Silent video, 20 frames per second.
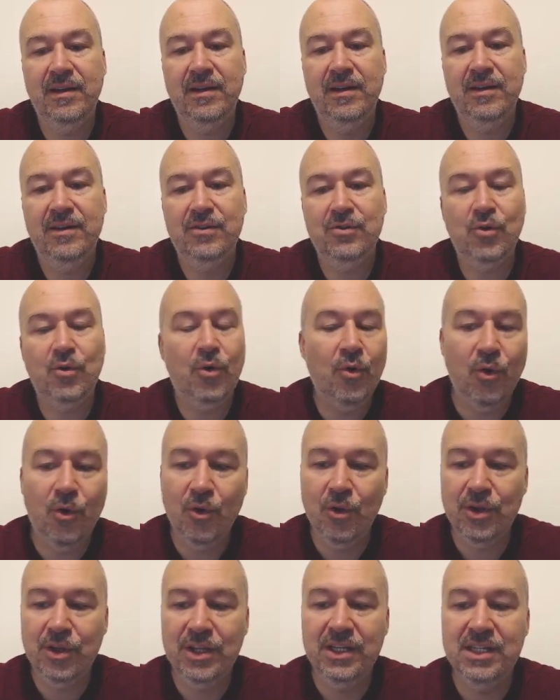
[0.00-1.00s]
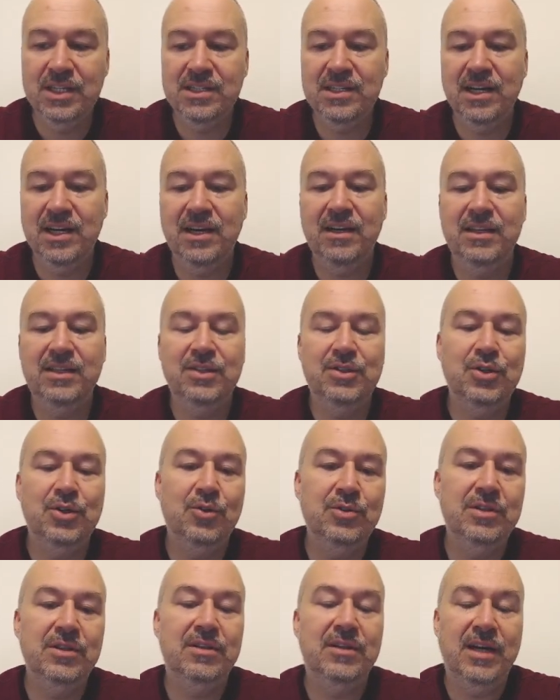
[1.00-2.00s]
So all these are in
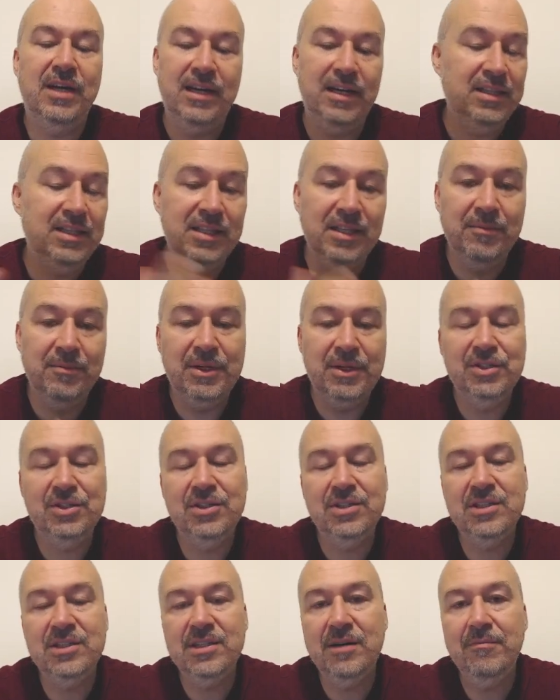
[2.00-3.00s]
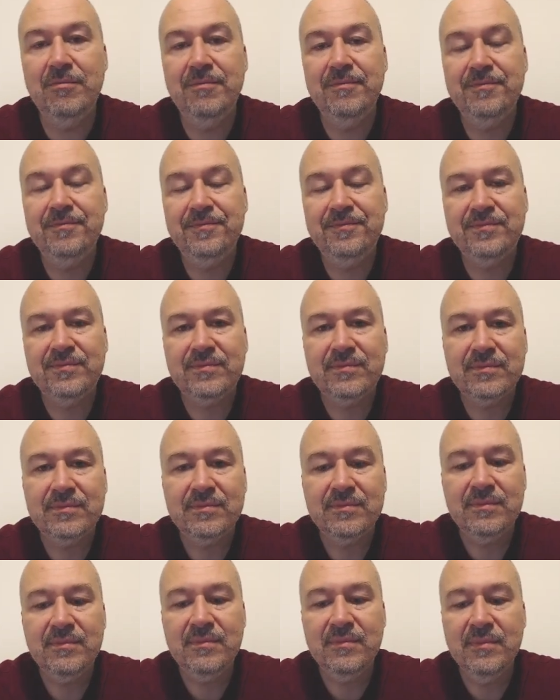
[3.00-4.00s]
total. I didn't mention some.
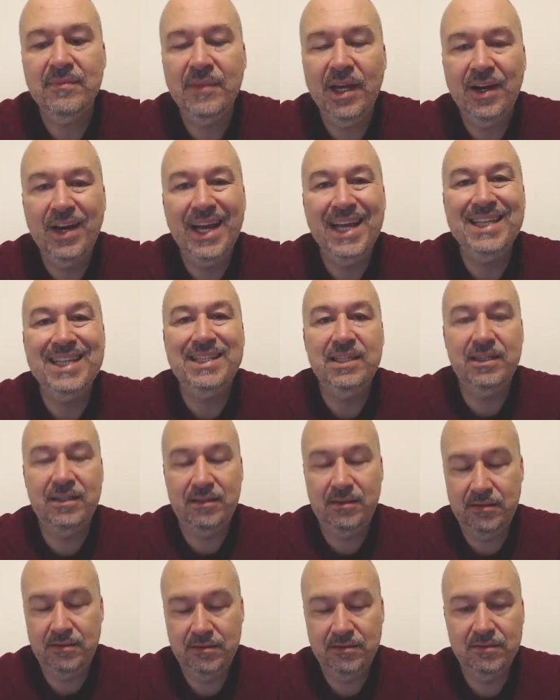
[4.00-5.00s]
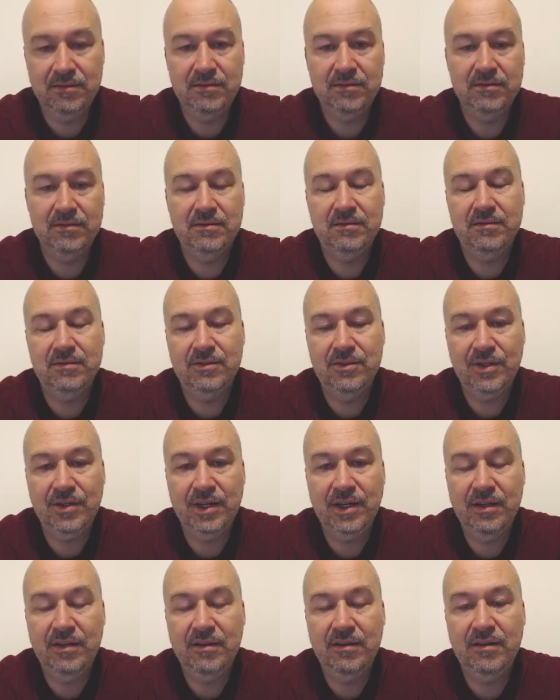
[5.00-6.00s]
There are 18.
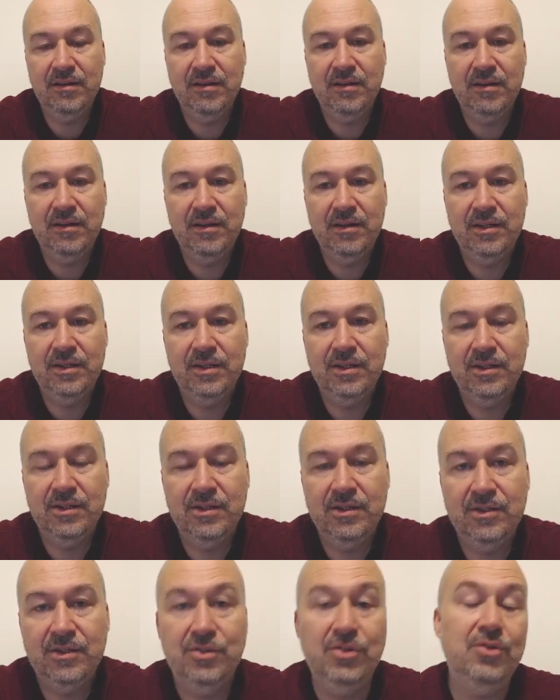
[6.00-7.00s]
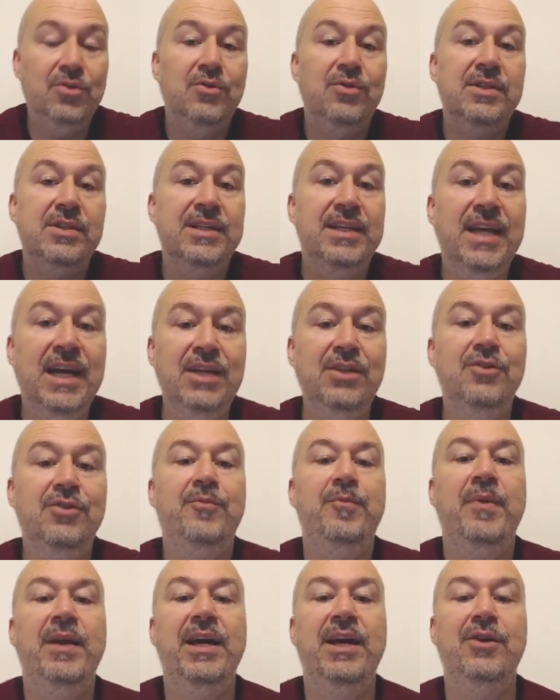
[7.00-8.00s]
Okay. So as a
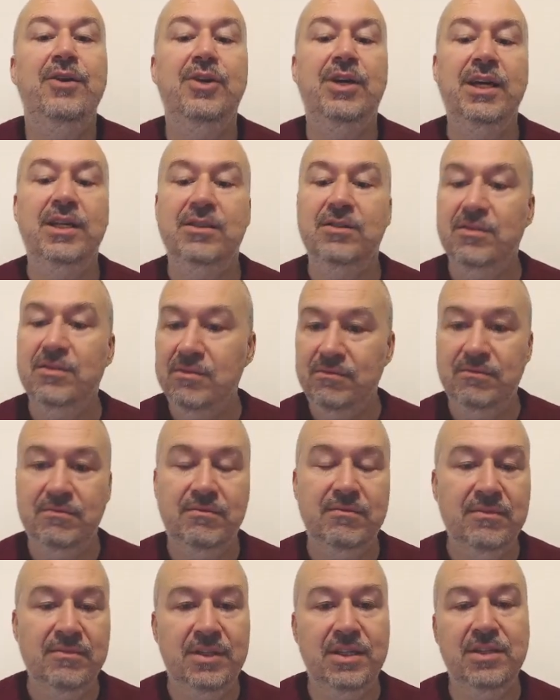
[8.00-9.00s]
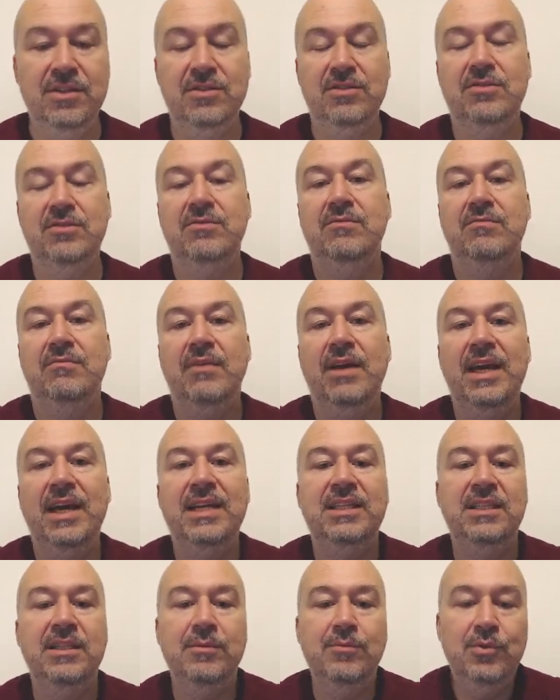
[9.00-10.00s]
Najdorf player, you get these
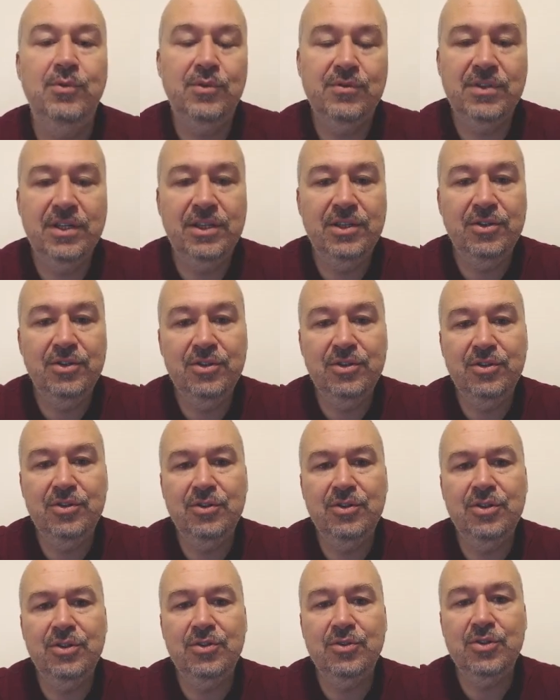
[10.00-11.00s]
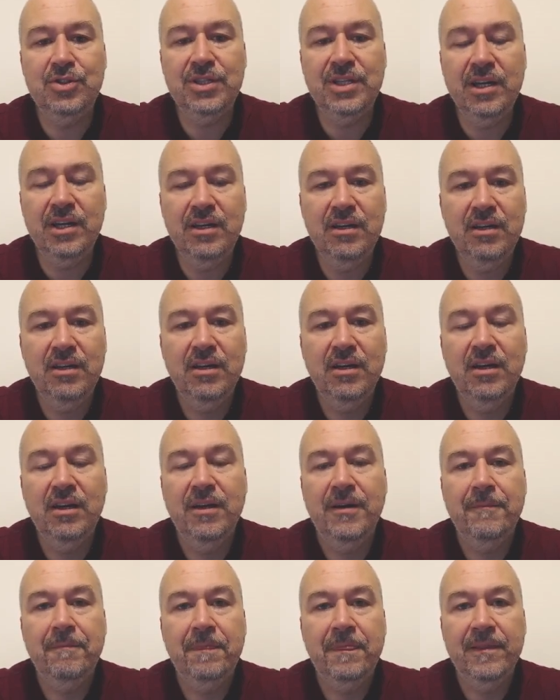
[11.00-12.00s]
18 moves that you need to study
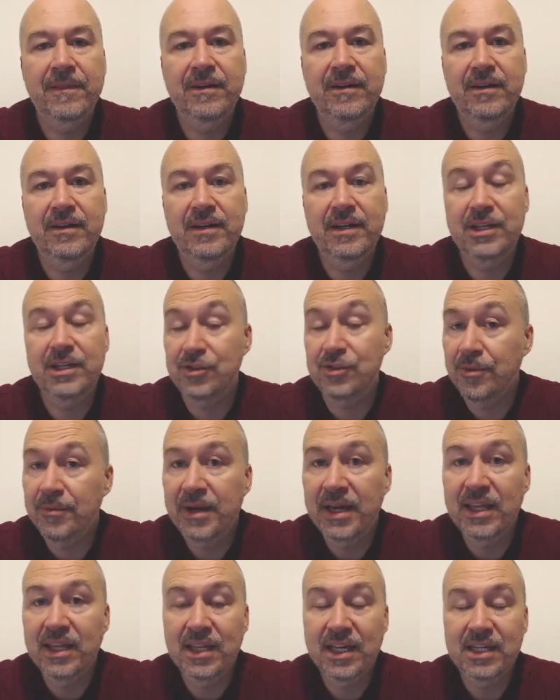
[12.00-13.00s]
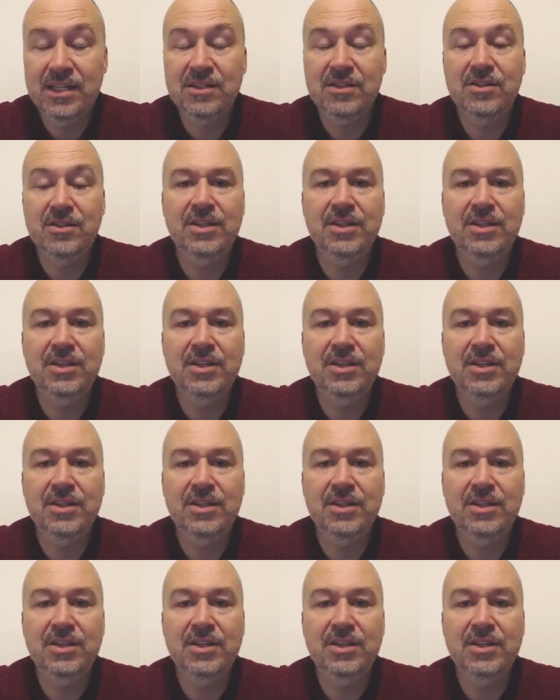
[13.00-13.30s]
as your main lines in the